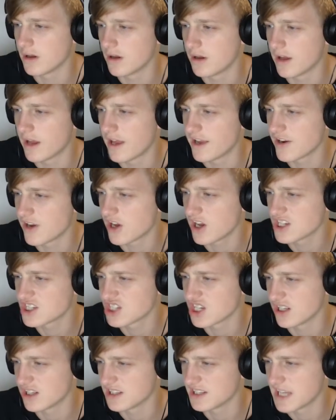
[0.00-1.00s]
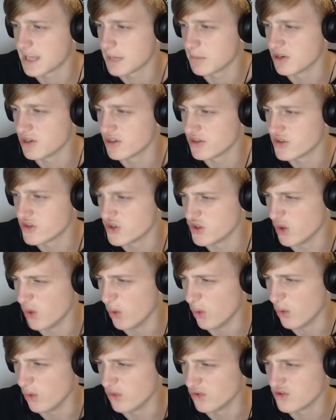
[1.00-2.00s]
And I shall name it
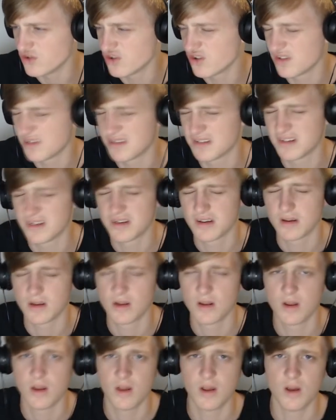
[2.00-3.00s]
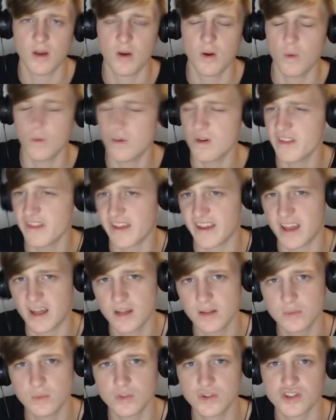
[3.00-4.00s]
George. Why the
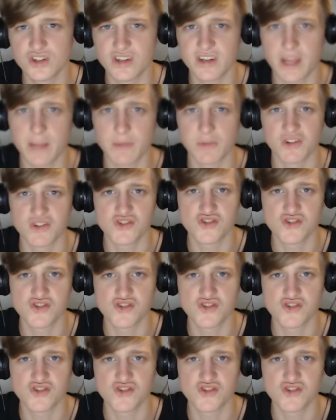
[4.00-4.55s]
hell would you name it